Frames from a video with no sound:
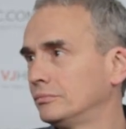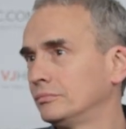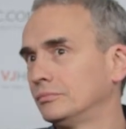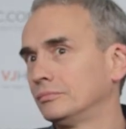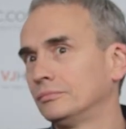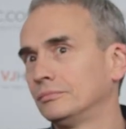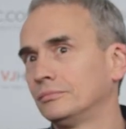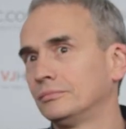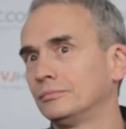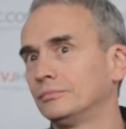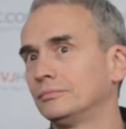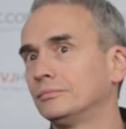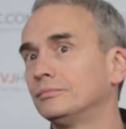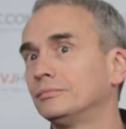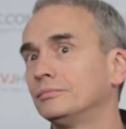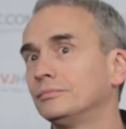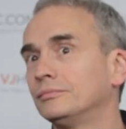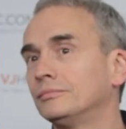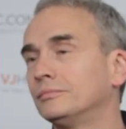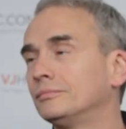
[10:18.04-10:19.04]

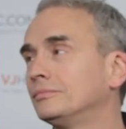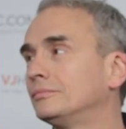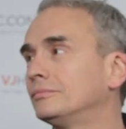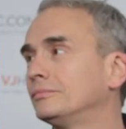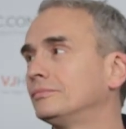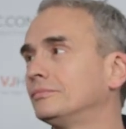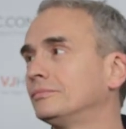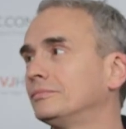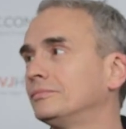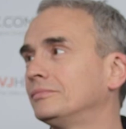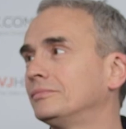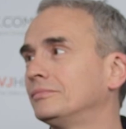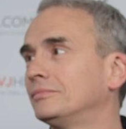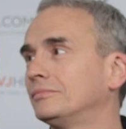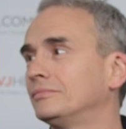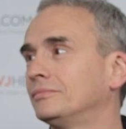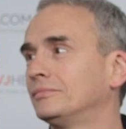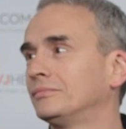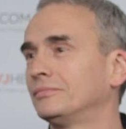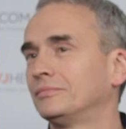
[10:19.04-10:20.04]

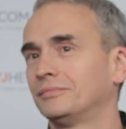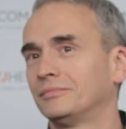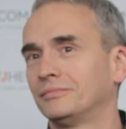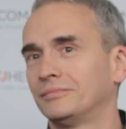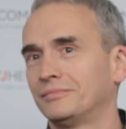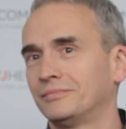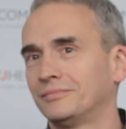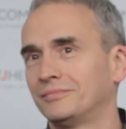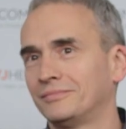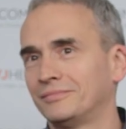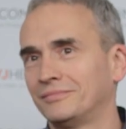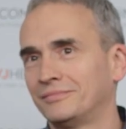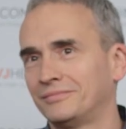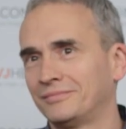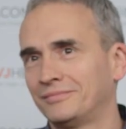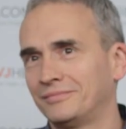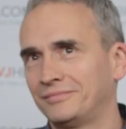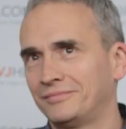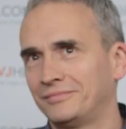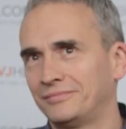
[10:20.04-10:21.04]

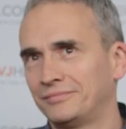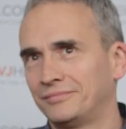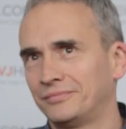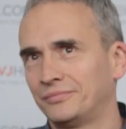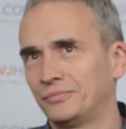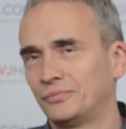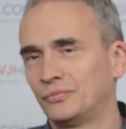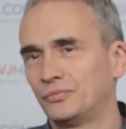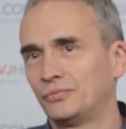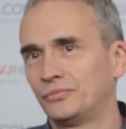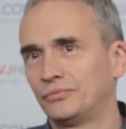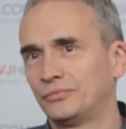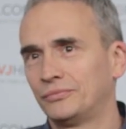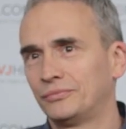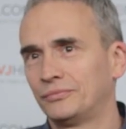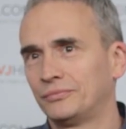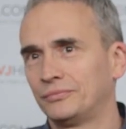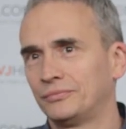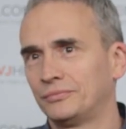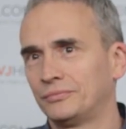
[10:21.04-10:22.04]

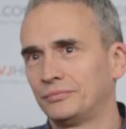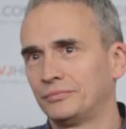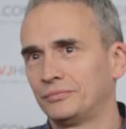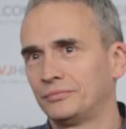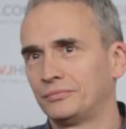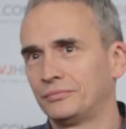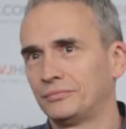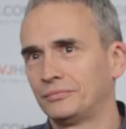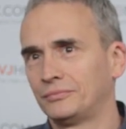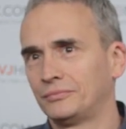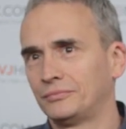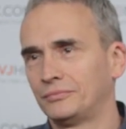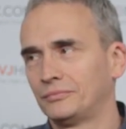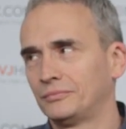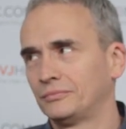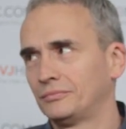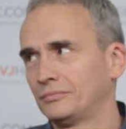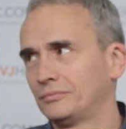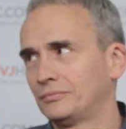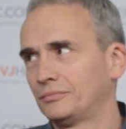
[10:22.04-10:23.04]

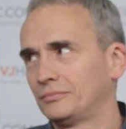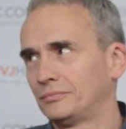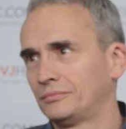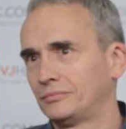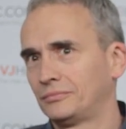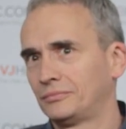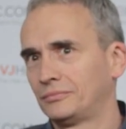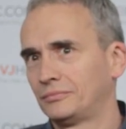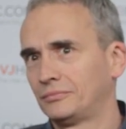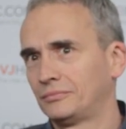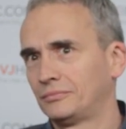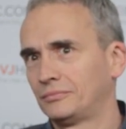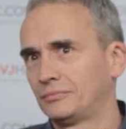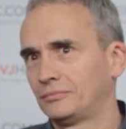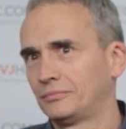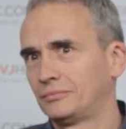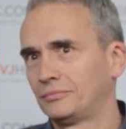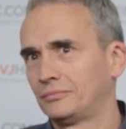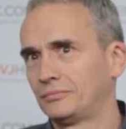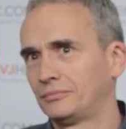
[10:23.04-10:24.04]

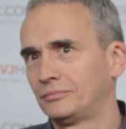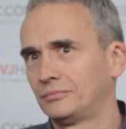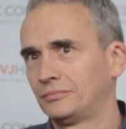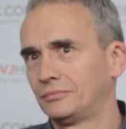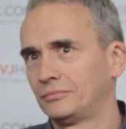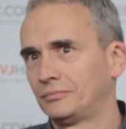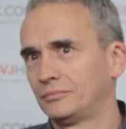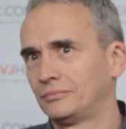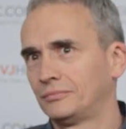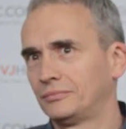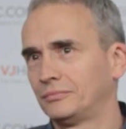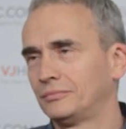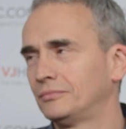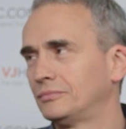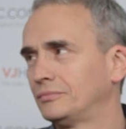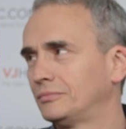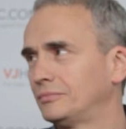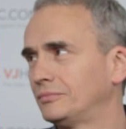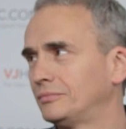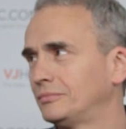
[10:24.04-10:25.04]

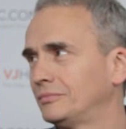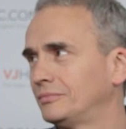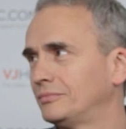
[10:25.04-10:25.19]
No words are spoken by the person on screen.